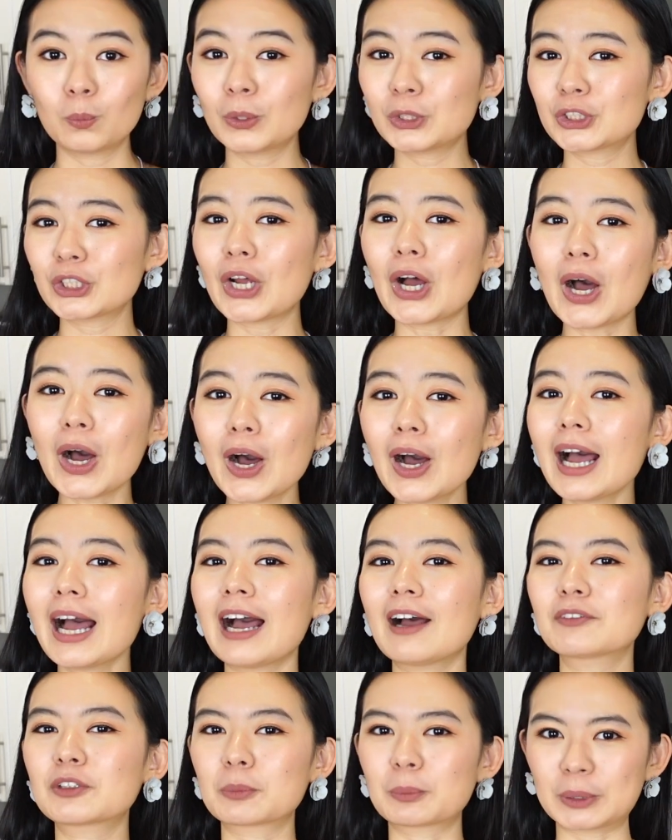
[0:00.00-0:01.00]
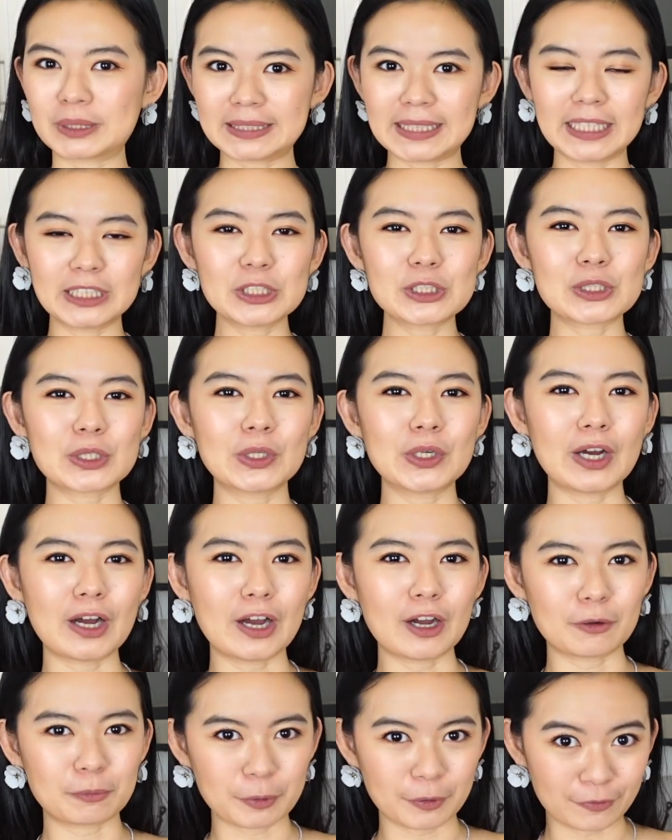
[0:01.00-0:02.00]
which all have the potential
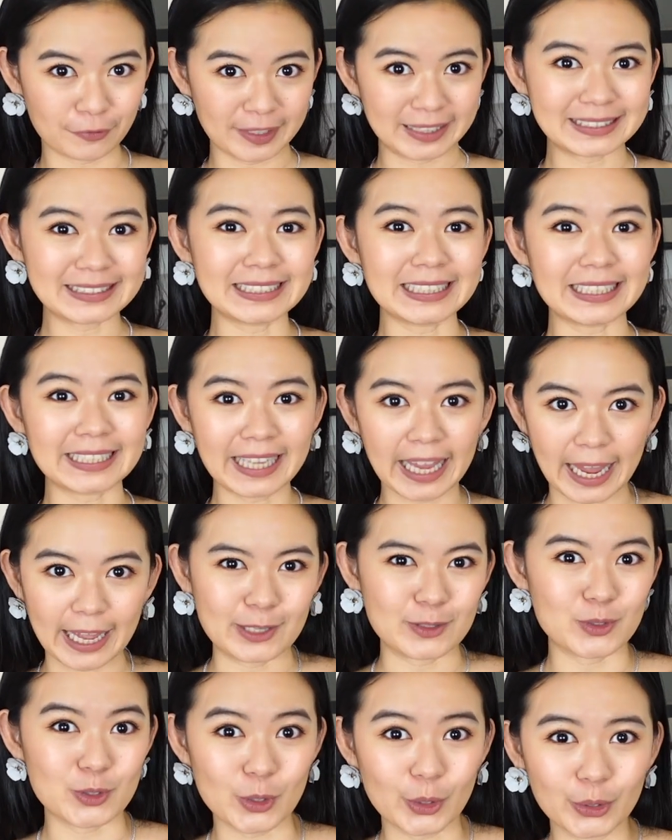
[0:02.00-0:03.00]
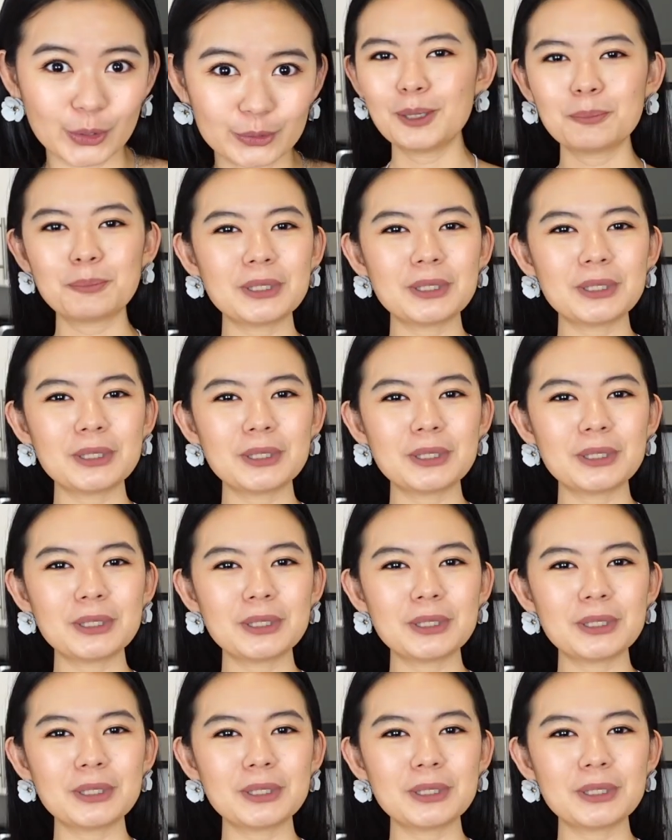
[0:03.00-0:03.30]
of preventing cancer.